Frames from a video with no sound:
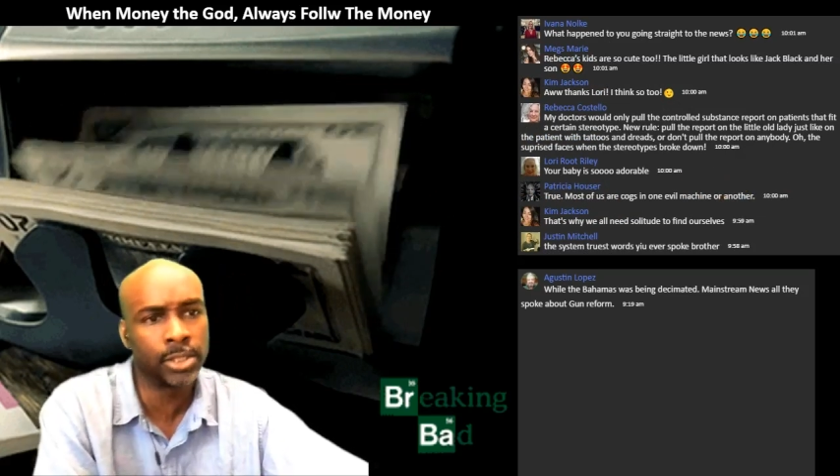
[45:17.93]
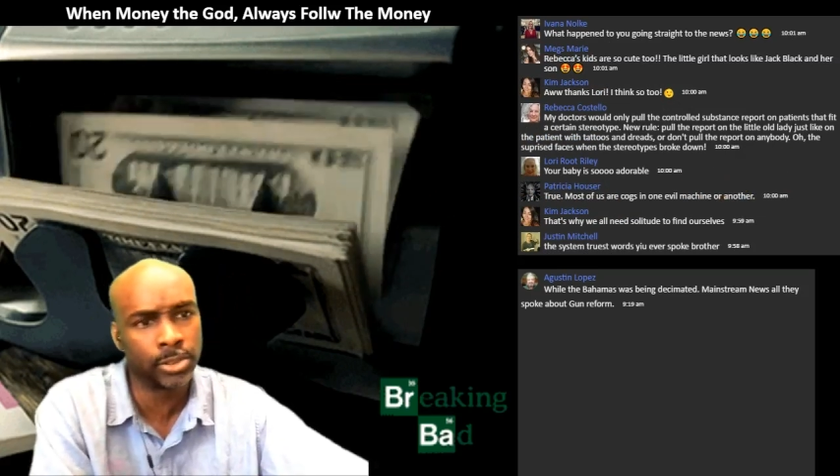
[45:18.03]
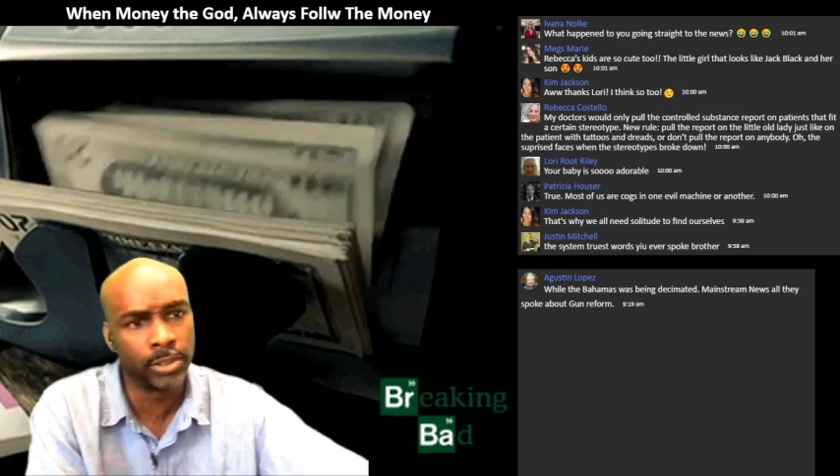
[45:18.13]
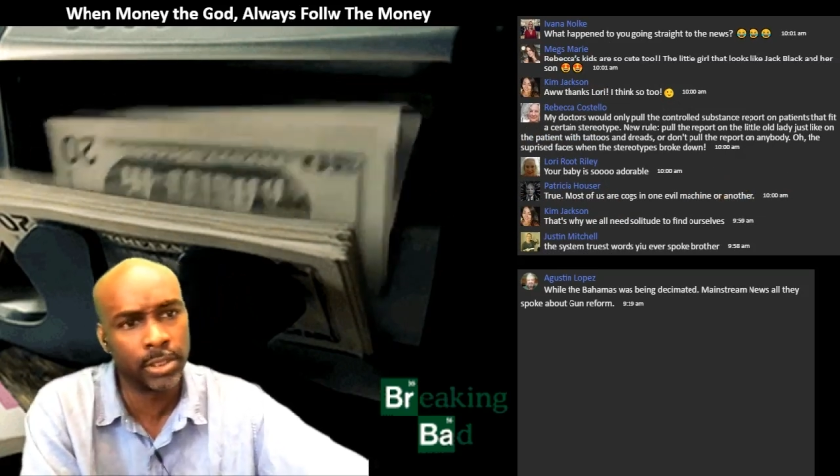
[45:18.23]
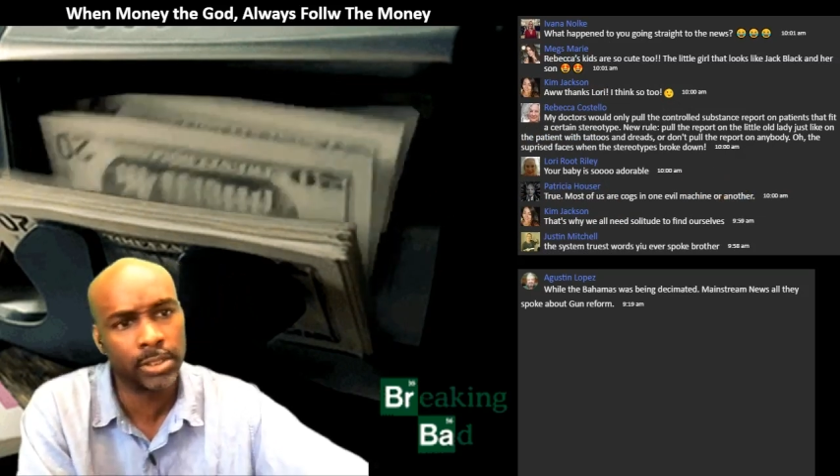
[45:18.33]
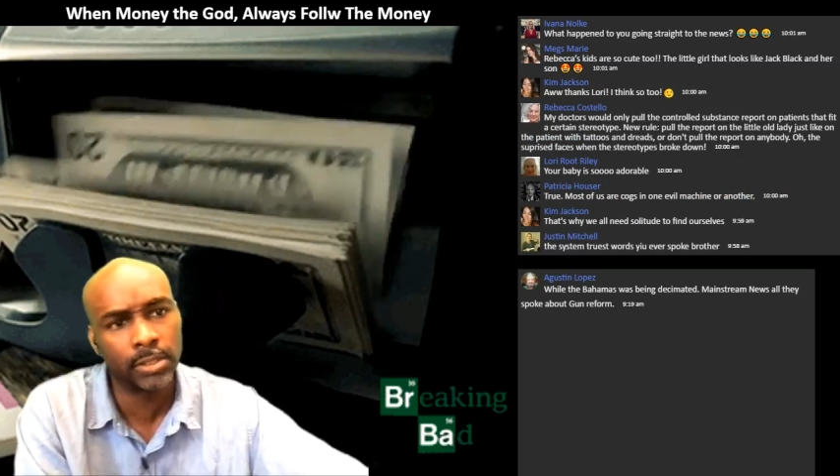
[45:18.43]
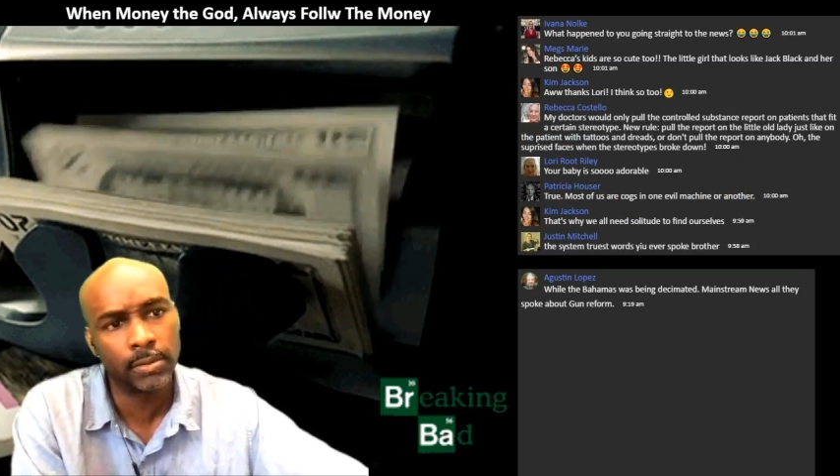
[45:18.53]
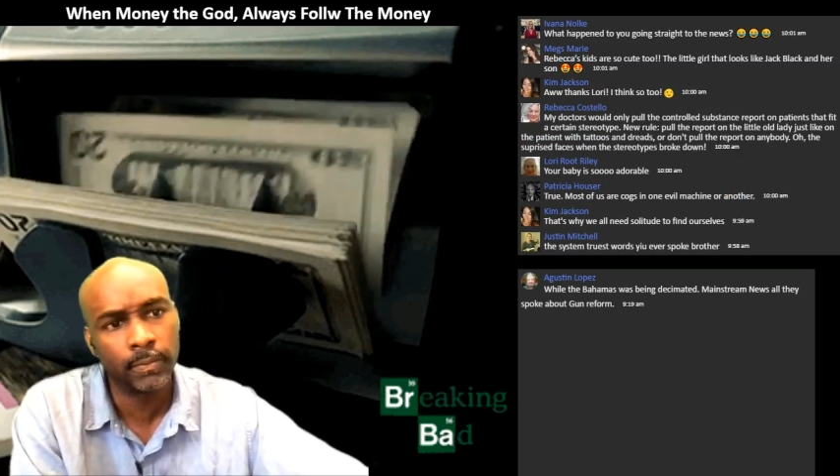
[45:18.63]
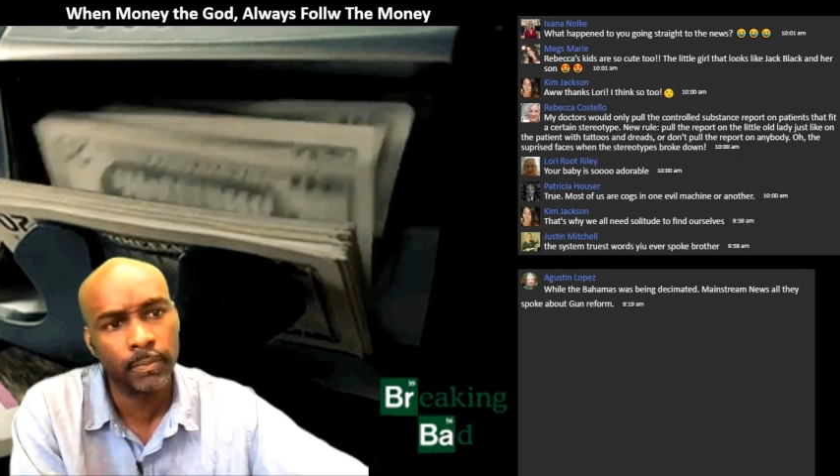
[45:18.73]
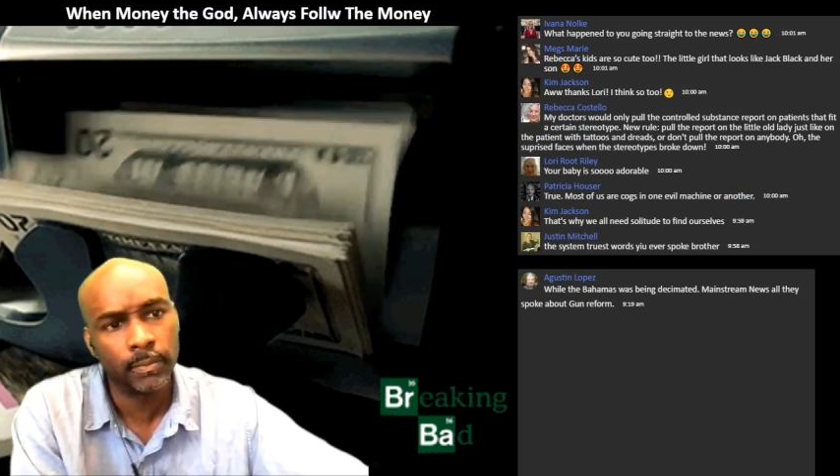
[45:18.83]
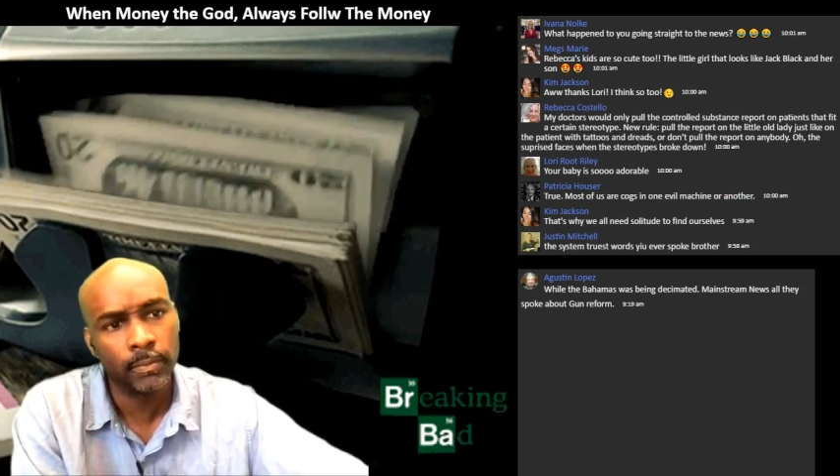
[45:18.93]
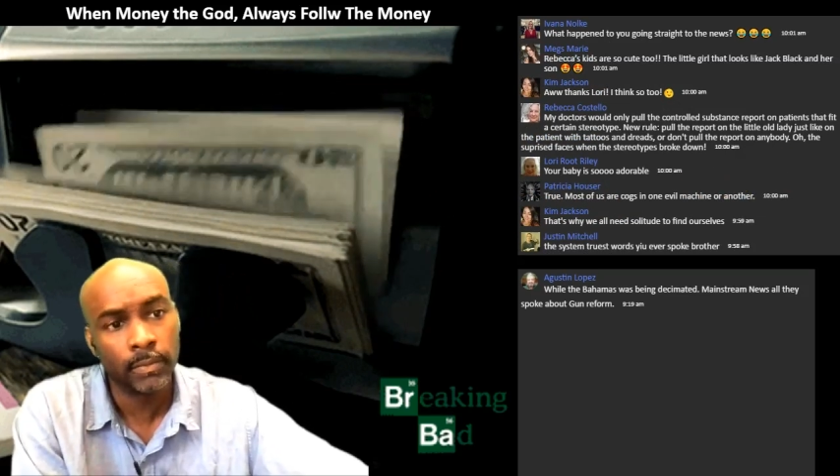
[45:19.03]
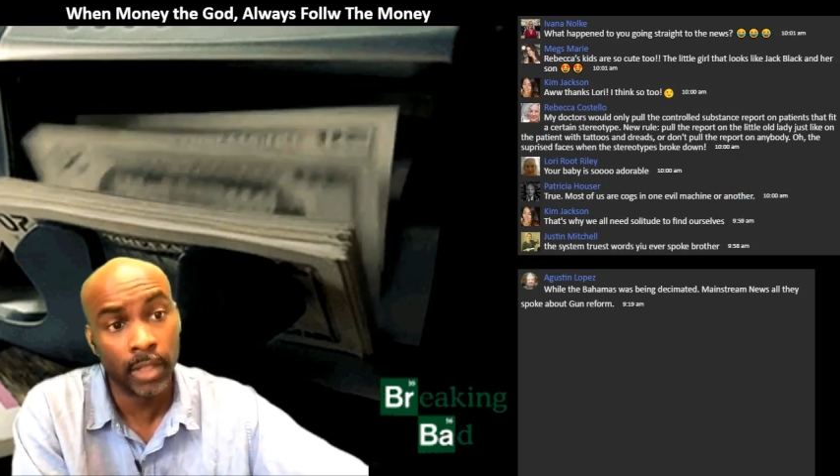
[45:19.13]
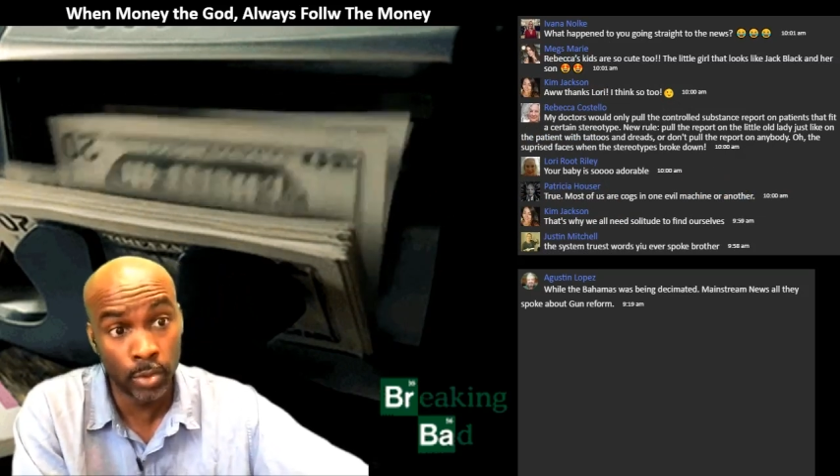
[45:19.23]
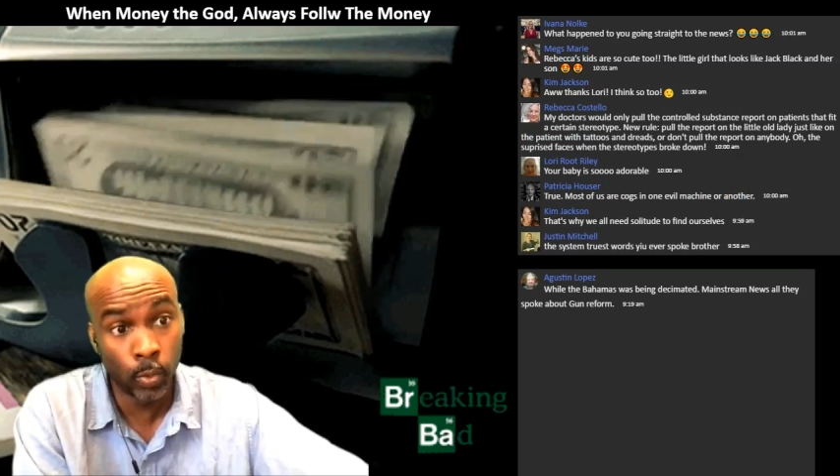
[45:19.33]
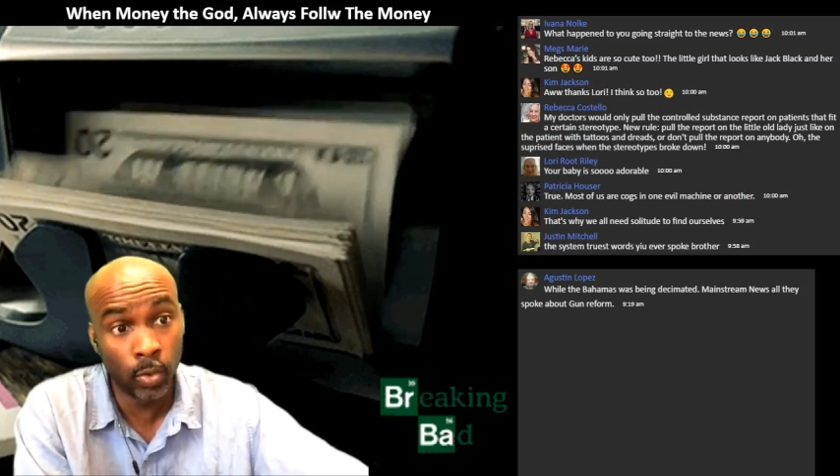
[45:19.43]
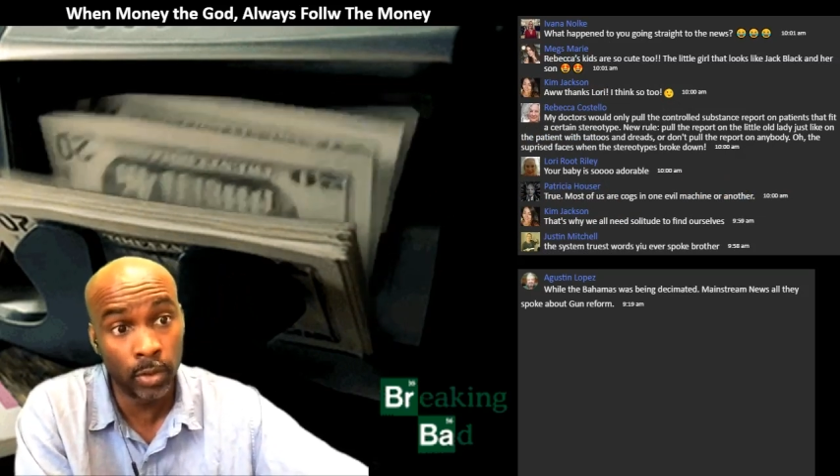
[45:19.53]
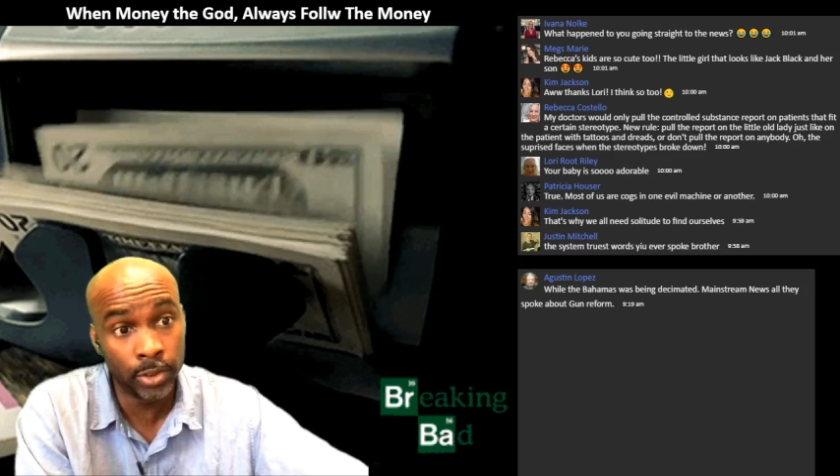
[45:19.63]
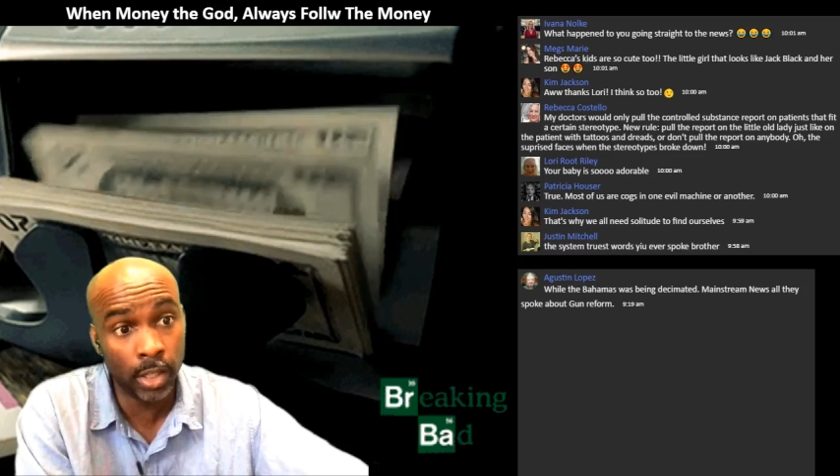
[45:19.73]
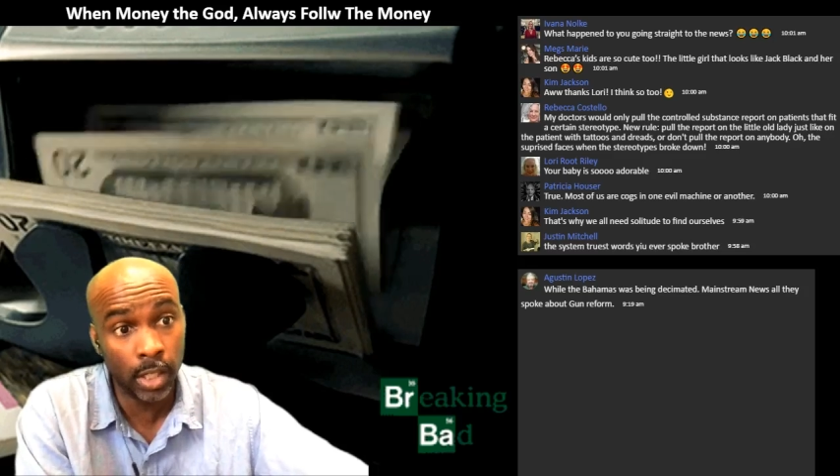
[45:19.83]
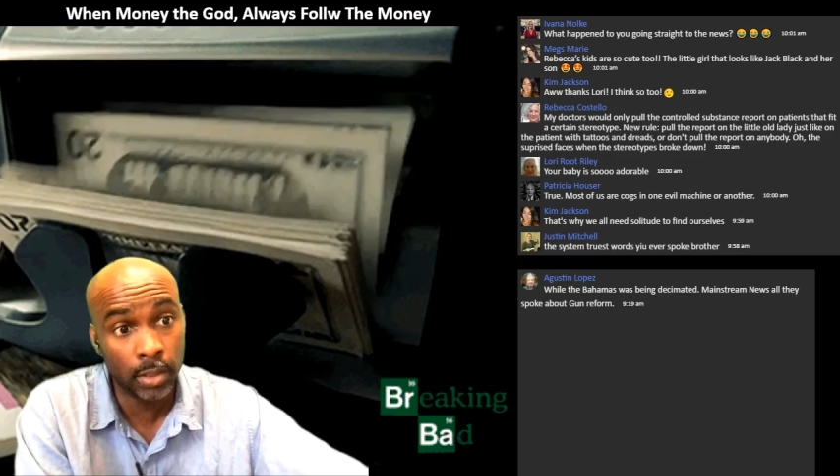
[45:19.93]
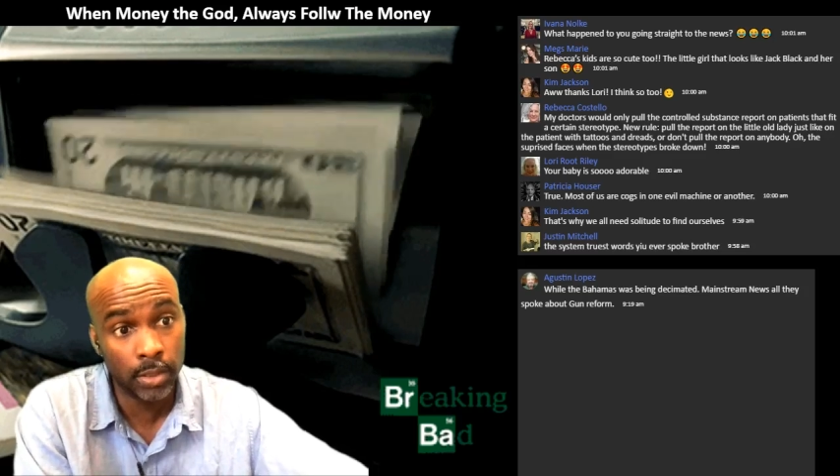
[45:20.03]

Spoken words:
streets is the war on drugs.